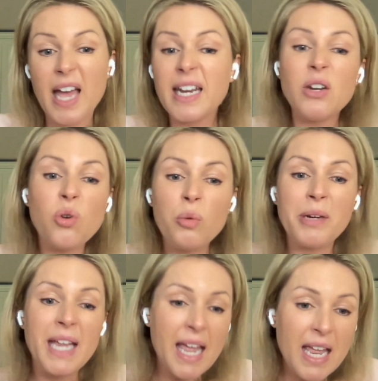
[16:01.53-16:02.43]
And it
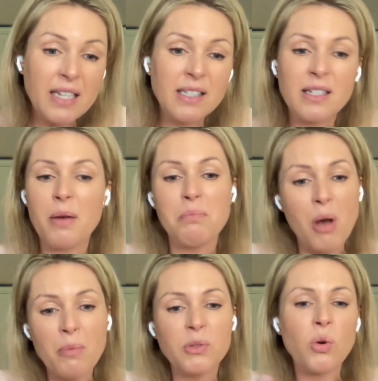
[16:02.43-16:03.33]
normally is
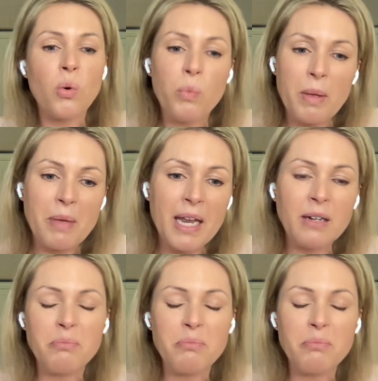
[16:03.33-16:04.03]
mums or women